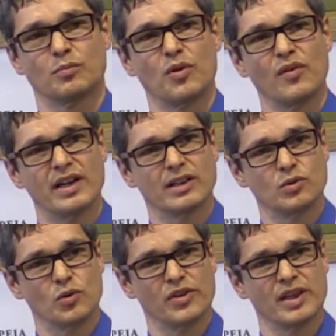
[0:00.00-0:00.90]
providing
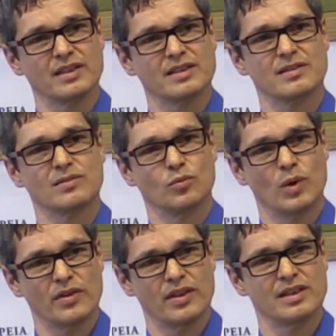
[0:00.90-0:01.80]
two things.
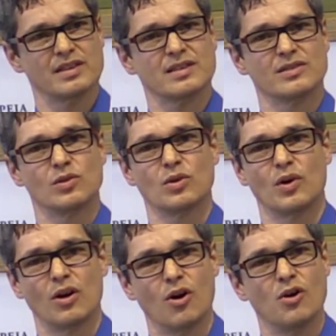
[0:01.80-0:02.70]
One thing is
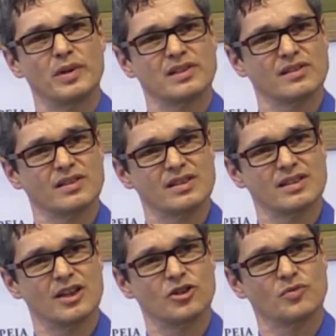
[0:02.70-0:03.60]
you're always in the
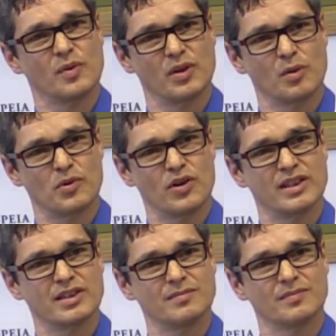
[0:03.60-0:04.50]
discussion with the
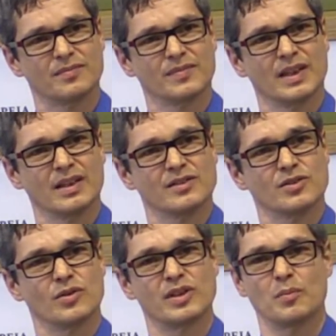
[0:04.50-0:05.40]
operator.
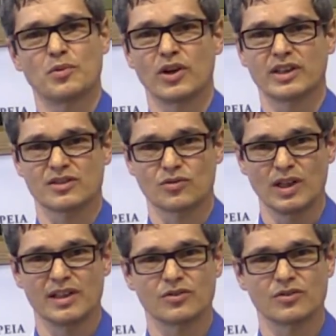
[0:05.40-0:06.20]
So the operator is really